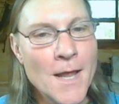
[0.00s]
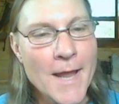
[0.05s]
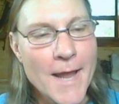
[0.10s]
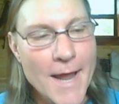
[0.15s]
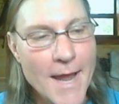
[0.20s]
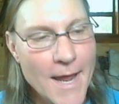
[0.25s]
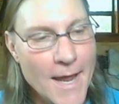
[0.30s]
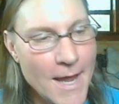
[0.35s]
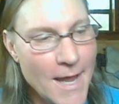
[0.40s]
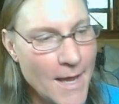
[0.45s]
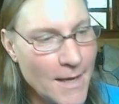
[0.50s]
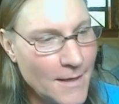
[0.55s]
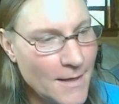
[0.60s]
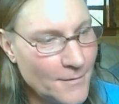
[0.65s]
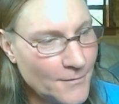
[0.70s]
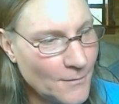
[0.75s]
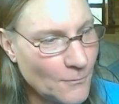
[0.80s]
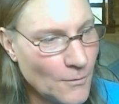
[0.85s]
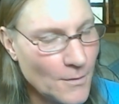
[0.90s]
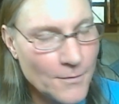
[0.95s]
And he
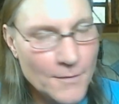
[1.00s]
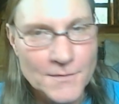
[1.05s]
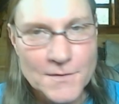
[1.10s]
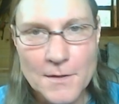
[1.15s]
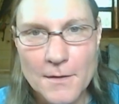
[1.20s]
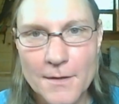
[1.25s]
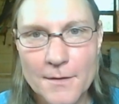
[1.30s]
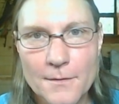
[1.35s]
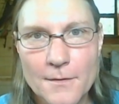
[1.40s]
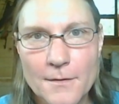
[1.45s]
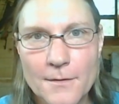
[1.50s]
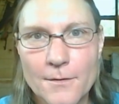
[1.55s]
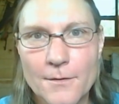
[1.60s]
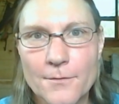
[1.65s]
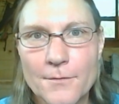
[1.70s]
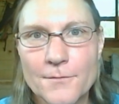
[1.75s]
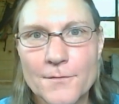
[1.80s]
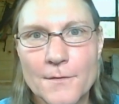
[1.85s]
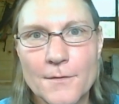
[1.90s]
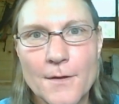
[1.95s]
said, "Well, there's a you know
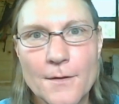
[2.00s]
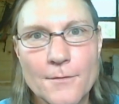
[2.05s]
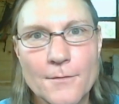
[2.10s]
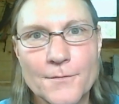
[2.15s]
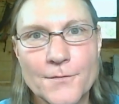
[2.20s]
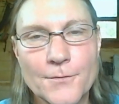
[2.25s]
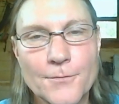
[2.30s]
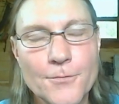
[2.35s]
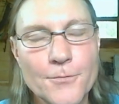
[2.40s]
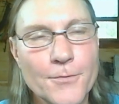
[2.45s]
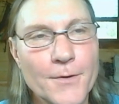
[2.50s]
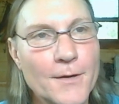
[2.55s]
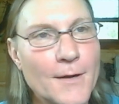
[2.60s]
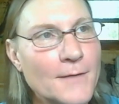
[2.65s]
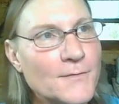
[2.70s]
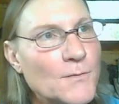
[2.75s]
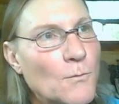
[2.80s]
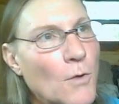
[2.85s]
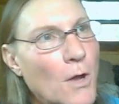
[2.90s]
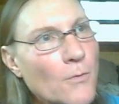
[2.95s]
there's another screw here." And I
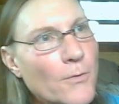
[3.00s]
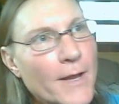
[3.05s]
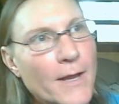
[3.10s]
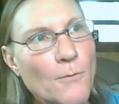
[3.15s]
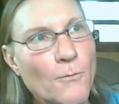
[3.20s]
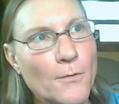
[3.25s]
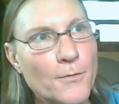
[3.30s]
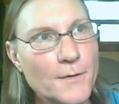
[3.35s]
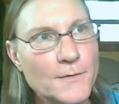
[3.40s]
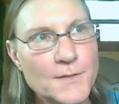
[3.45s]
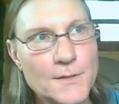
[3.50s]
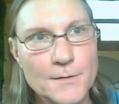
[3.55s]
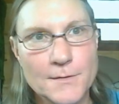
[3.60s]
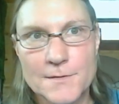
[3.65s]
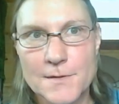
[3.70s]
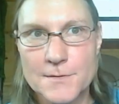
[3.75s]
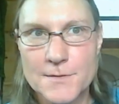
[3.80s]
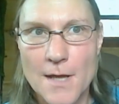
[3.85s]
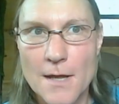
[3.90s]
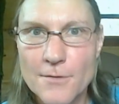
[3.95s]
said, "Well, okay, well there's a,
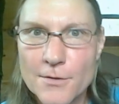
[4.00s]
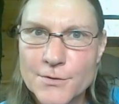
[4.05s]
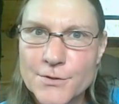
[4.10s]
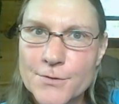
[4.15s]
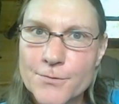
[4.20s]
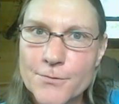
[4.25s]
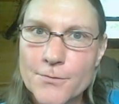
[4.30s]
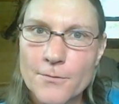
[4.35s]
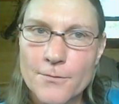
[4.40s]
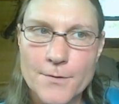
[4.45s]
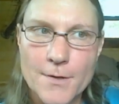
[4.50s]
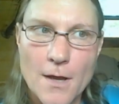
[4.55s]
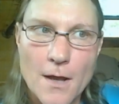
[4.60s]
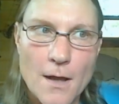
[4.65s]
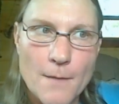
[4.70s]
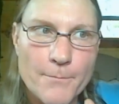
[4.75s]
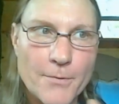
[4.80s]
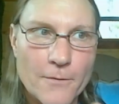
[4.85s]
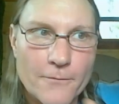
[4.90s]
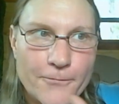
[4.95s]
this other screw on the
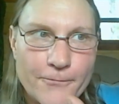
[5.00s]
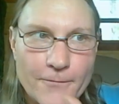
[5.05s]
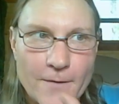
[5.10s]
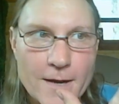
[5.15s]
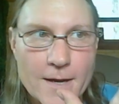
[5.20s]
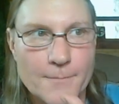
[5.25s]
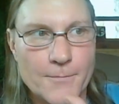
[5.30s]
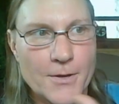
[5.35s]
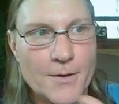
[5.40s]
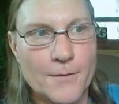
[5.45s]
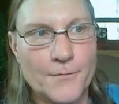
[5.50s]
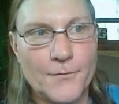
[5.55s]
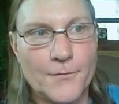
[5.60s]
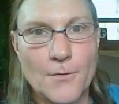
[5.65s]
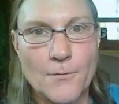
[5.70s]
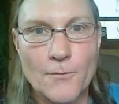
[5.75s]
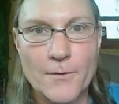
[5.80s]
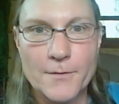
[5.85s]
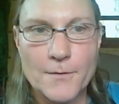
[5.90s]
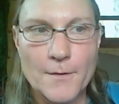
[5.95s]
upper frame here,
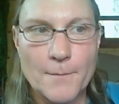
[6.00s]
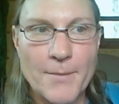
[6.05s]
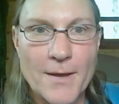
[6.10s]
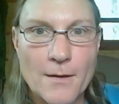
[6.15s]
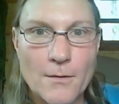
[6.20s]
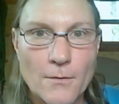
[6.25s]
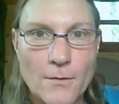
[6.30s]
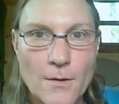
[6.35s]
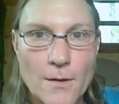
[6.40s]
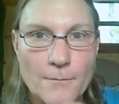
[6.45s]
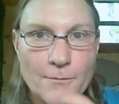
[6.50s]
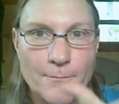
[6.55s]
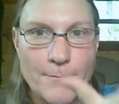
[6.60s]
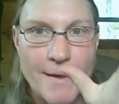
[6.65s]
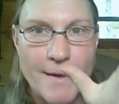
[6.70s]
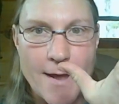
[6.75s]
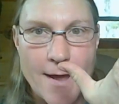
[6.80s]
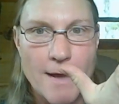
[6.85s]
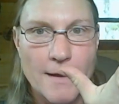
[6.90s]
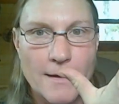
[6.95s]
so when the pedal comes
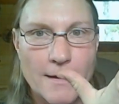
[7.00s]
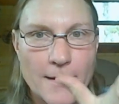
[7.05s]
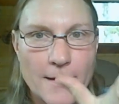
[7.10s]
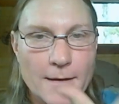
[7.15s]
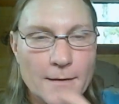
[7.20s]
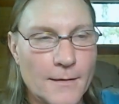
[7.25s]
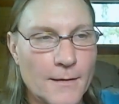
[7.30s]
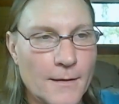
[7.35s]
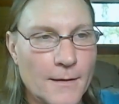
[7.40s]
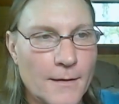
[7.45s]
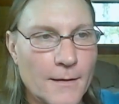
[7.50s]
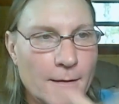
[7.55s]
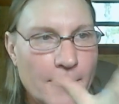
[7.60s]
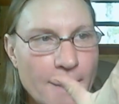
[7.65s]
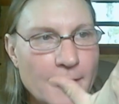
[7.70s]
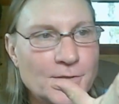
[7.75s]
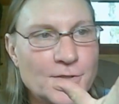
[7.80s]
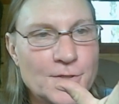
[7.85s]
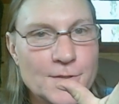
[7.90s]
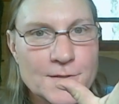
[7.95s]
back, it
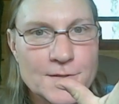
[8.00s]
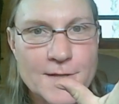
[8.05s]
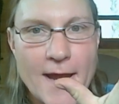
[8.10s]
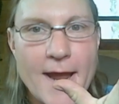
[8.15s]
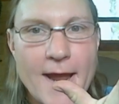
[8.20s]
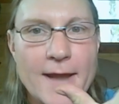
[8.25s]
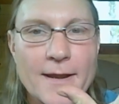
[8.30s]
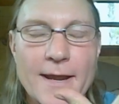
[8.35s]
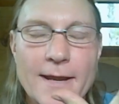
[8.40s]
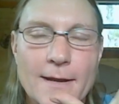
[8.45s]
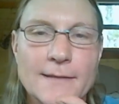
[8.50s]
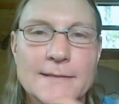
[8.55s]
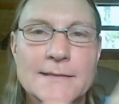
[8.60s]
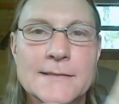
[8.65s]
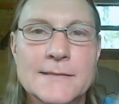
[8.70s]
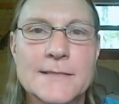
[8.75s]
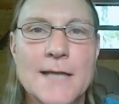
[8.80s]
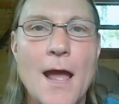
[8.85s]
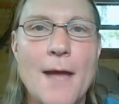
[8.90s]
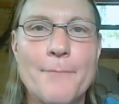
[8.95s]
catches that and it
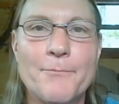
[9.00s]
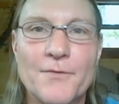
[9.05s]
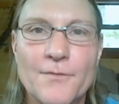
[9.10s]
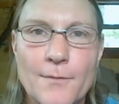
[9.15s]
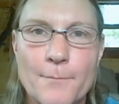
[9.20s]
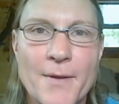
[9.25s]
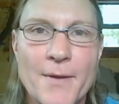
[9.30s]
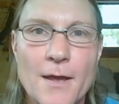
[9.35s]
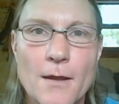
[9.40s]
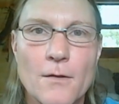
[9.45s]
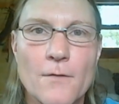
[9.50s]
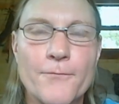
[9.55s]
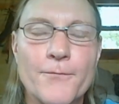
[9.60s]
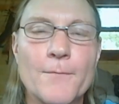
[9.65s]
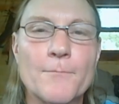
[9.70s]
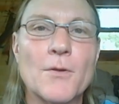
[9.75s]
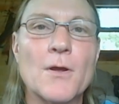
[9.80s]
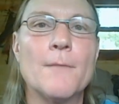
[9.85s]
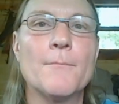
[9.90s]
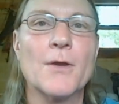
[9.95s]
stops the pedal
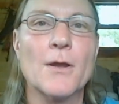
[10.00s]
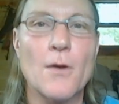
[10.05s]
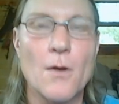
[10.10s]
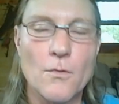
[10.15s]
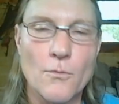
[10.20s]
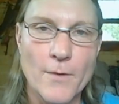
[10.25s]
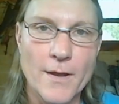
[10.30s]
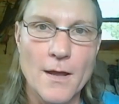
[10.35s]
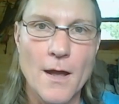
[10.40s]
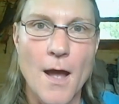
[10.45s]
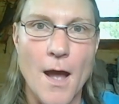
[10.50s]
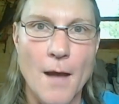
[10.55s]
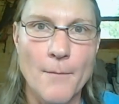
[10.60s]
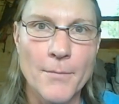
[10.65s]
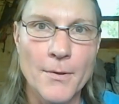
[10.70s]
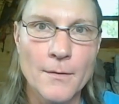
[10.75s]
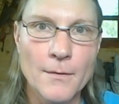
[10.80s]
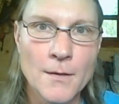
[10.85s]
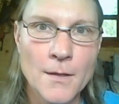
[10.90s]
from coming all the way up.